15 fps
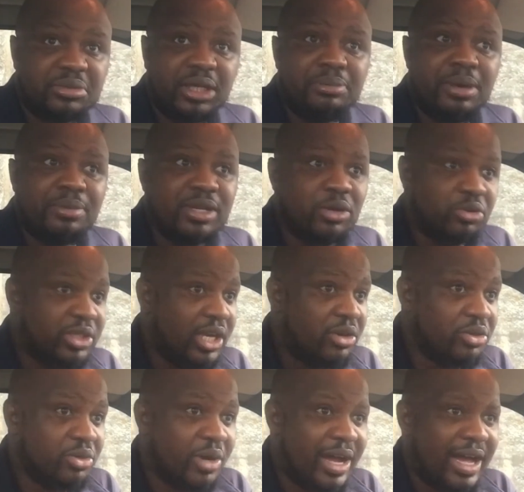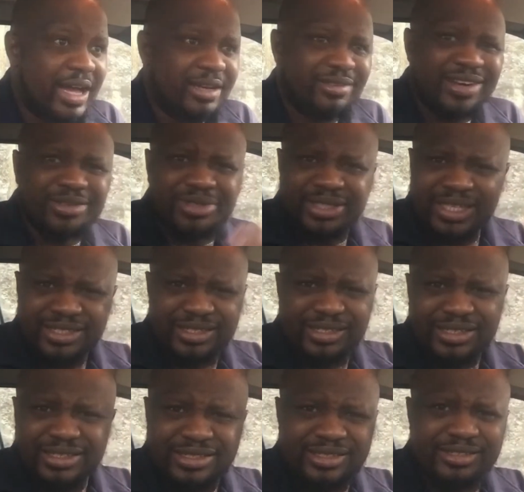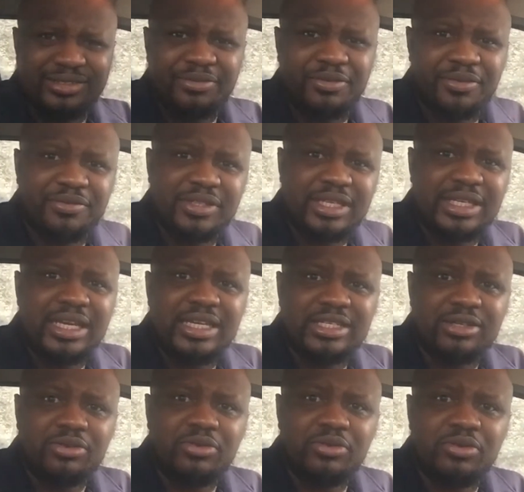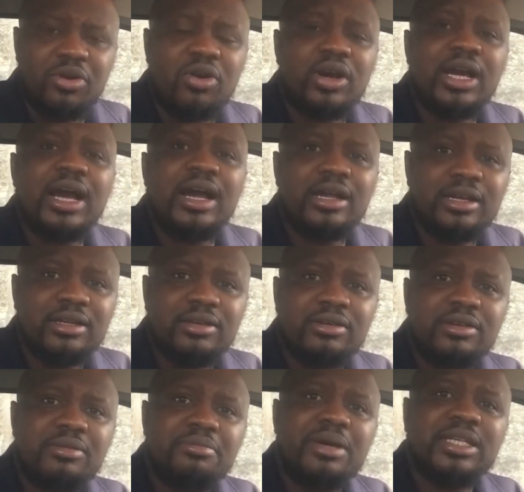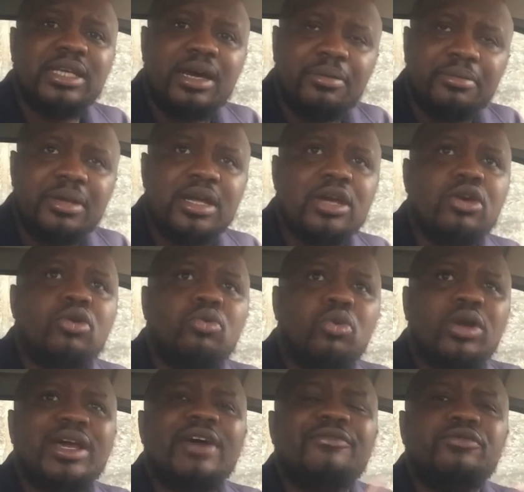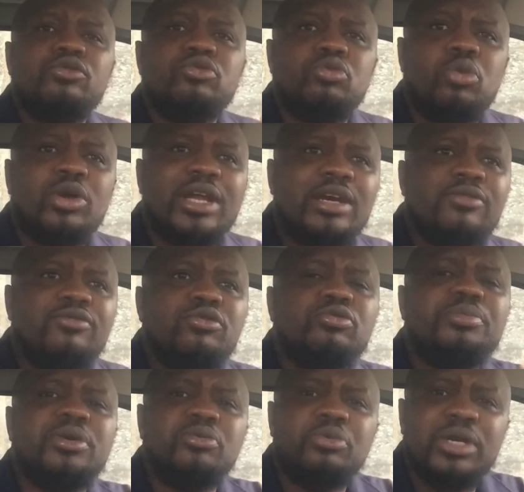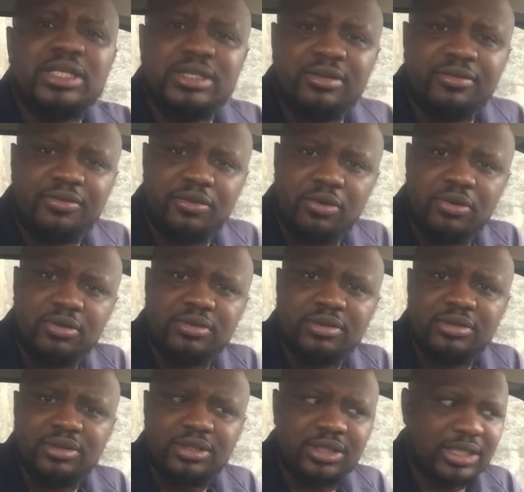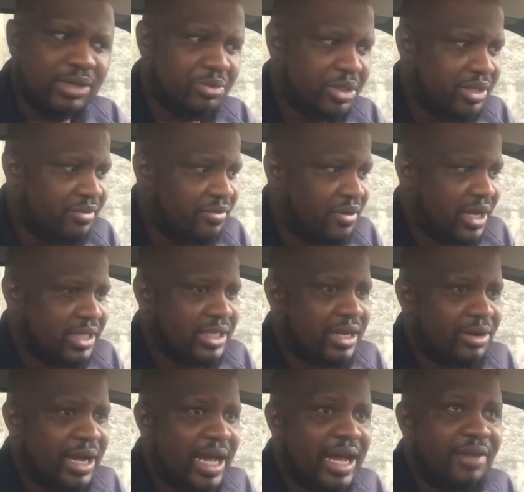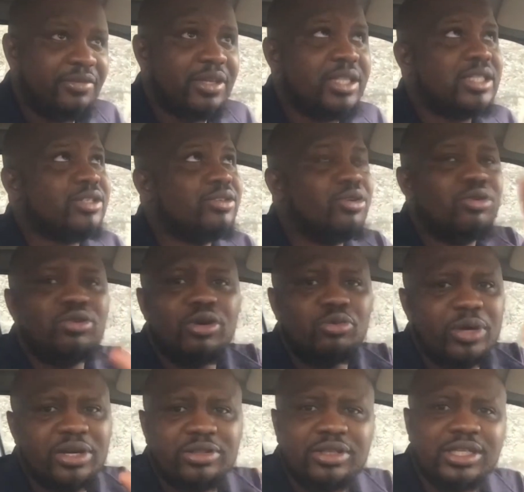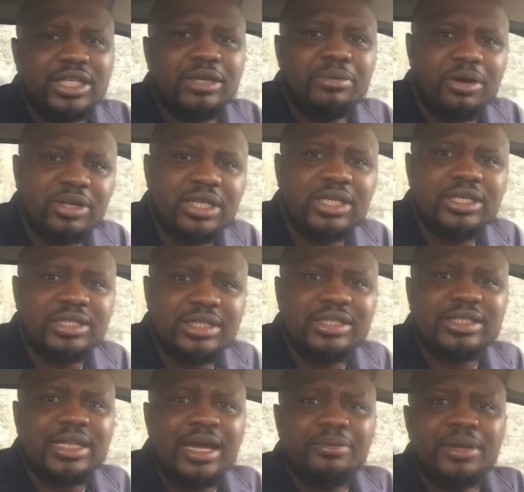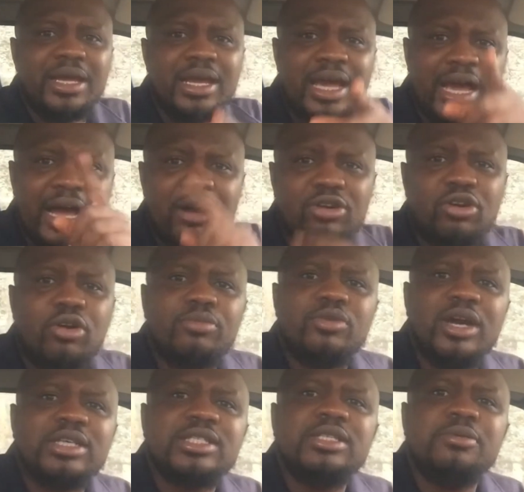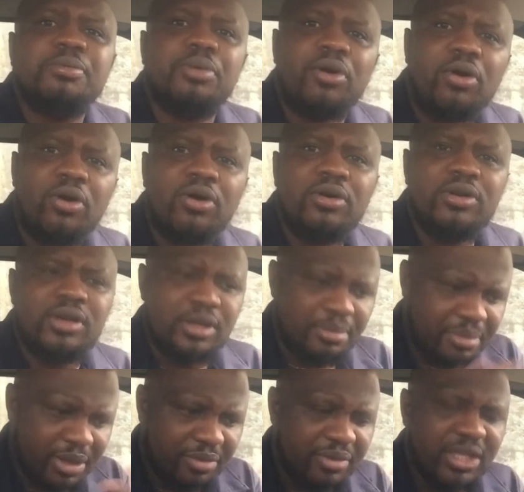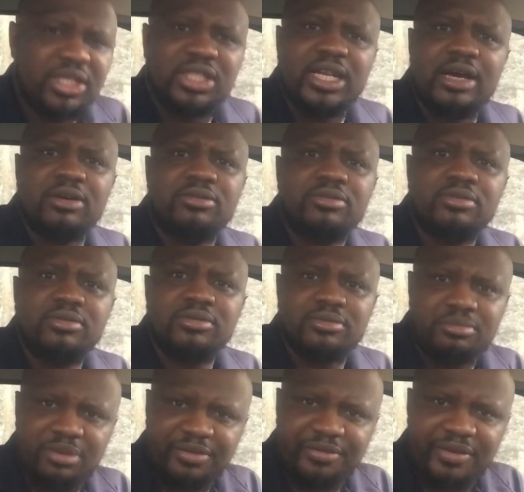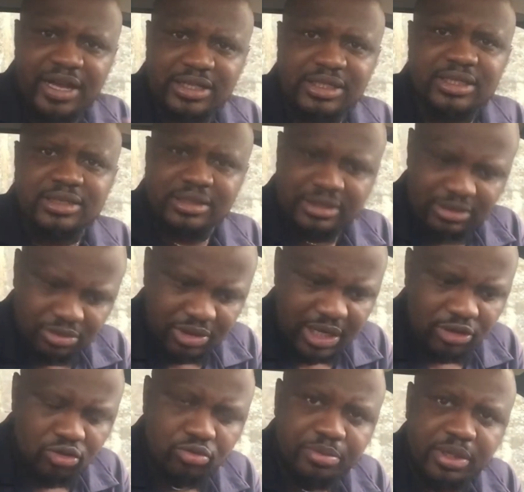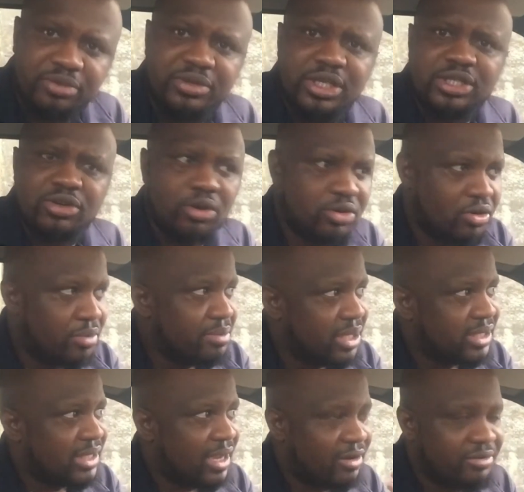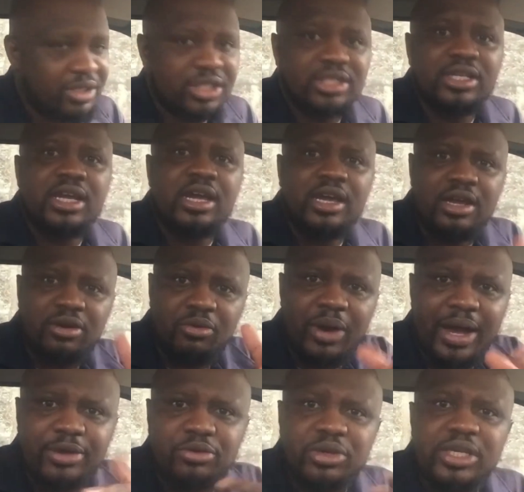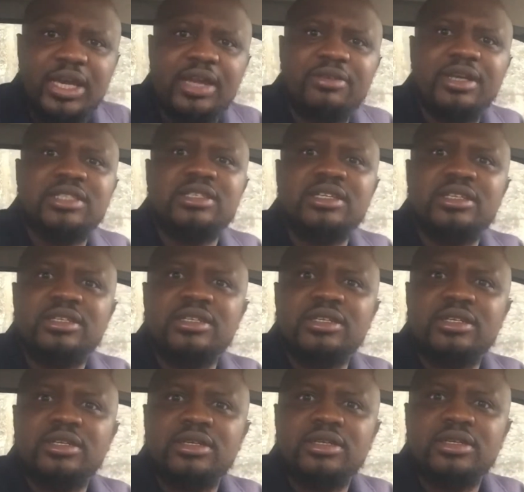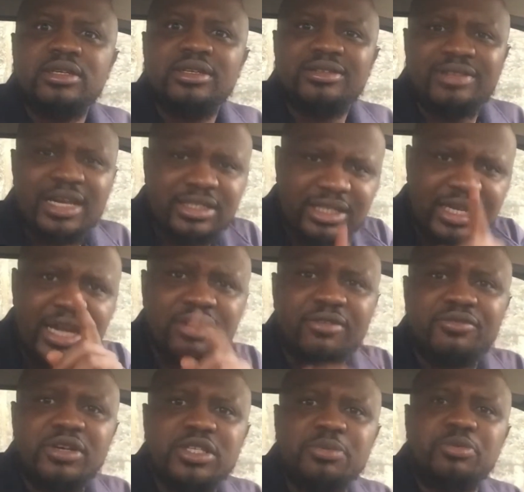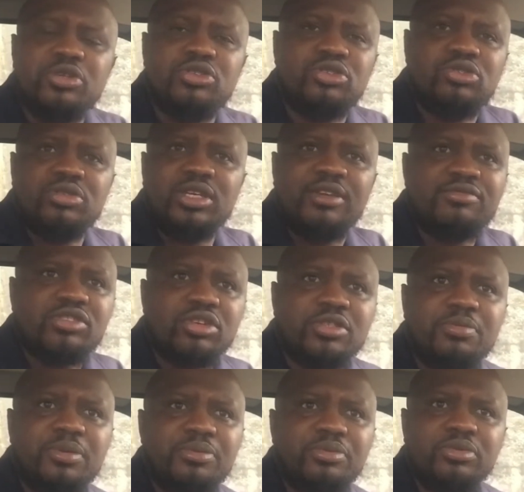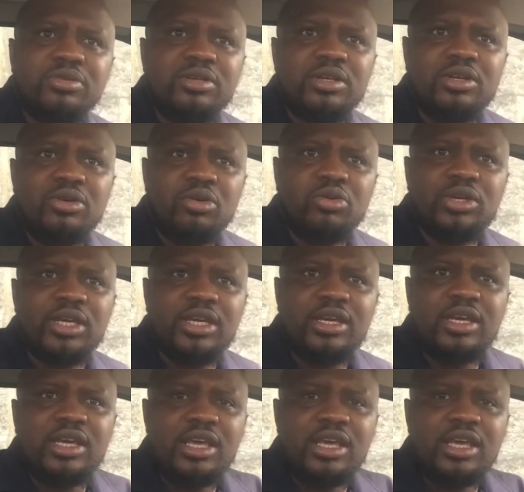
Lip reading: Maybe they'll tell you, I graduated since 15 years ago. Oga, madam, what have you been waiting for? They say, waiting for us how? I have kids. No, we're not talking about kids this time. How come you are still poor? Be rich now. Be fast so that you'll be rich. All your mates are rich. Why are you here wretched? That's the kind of response you should give such people. Okay?